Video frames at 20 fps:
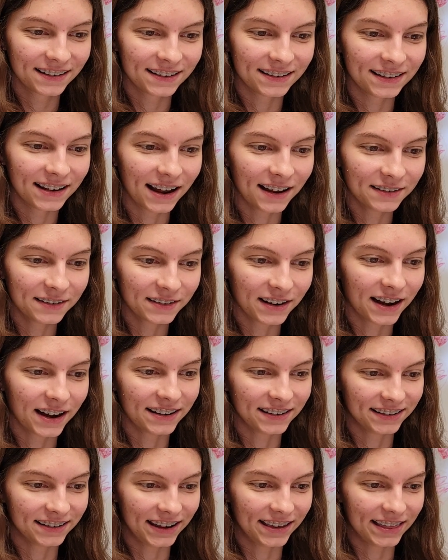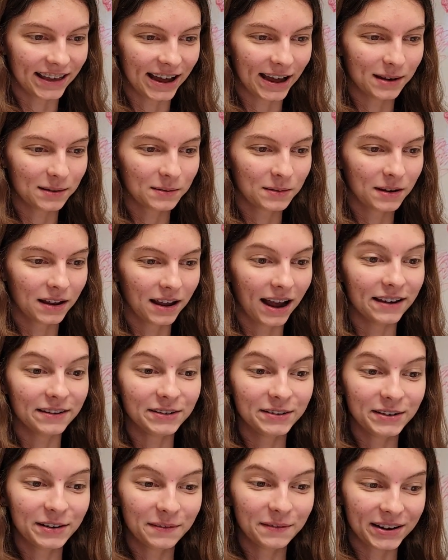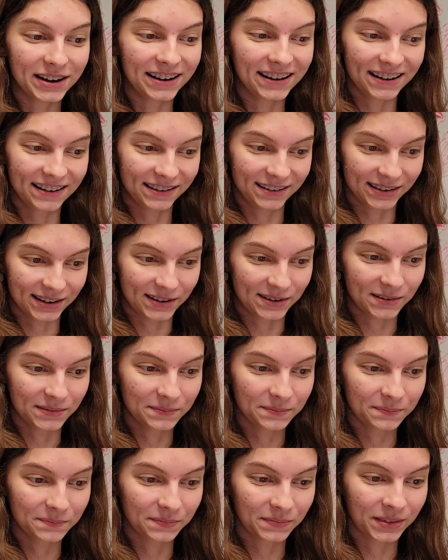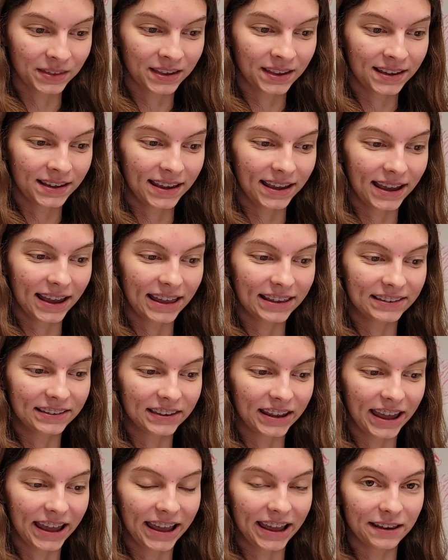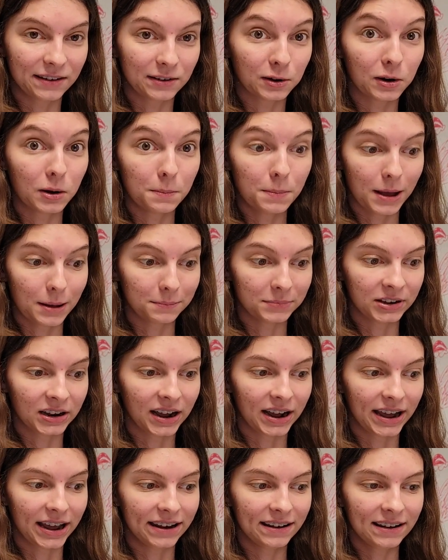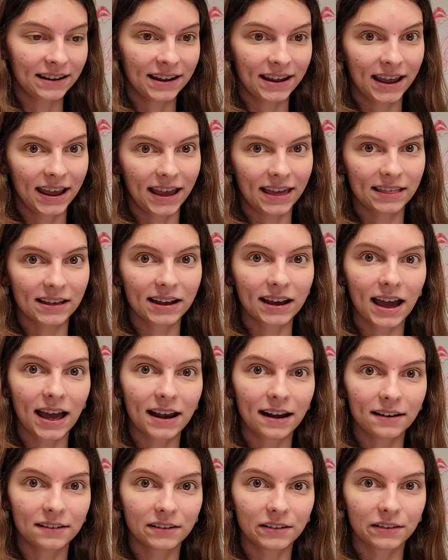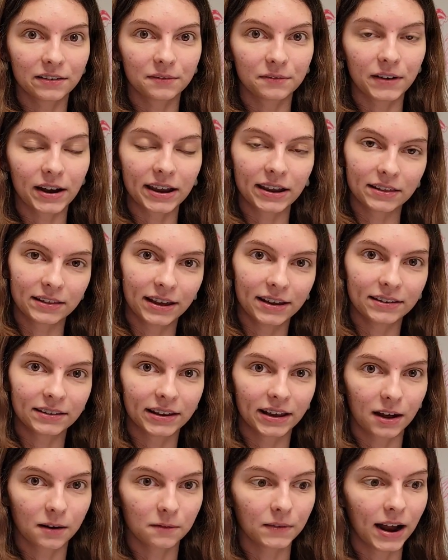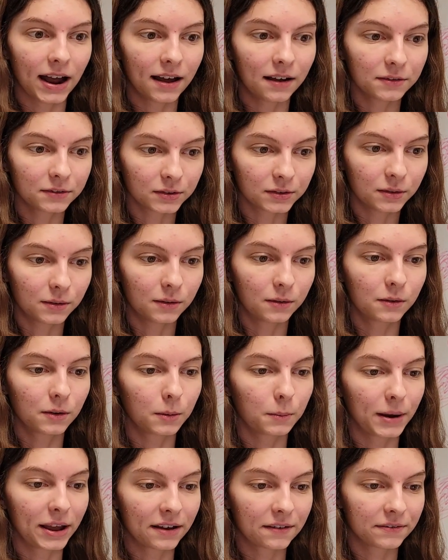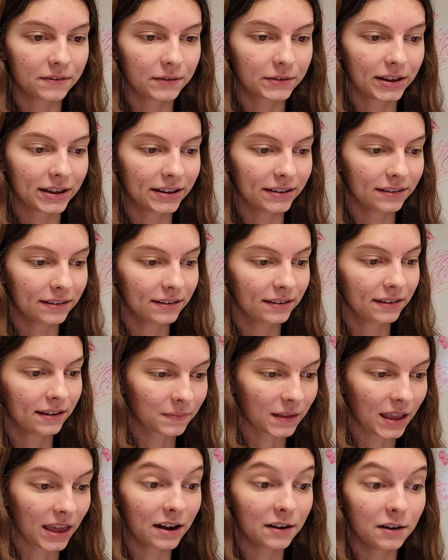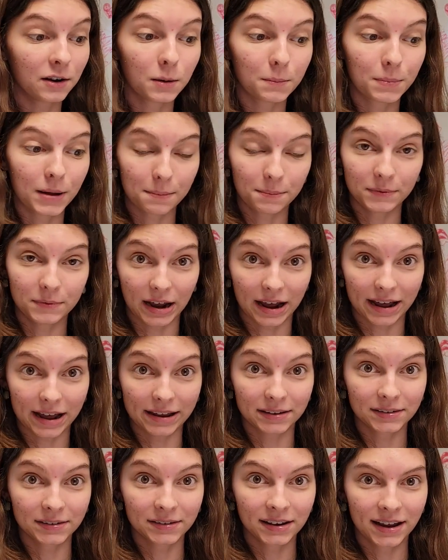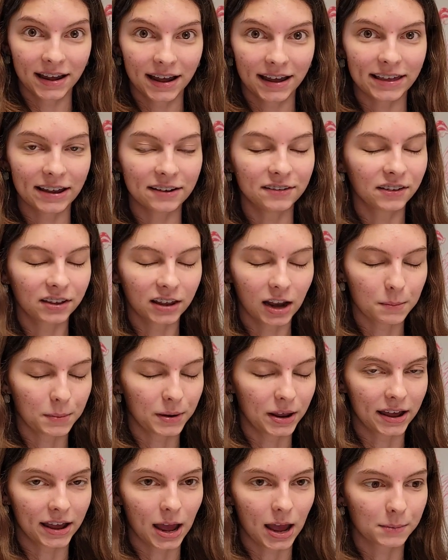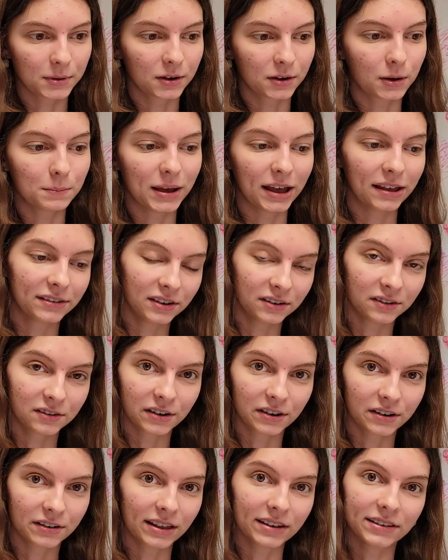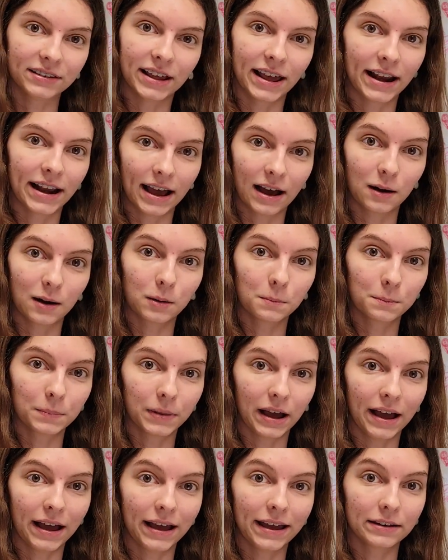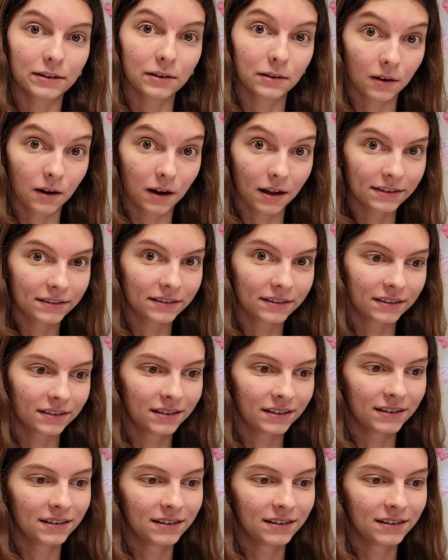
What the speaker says: Not sure how to say that. I do know what it is, though. It's a neuropeptide, and that kind of just regulates like arousal or wakefulness. And a neuropeptide, that's just going to be a chemical messenger that's sent out by neurons.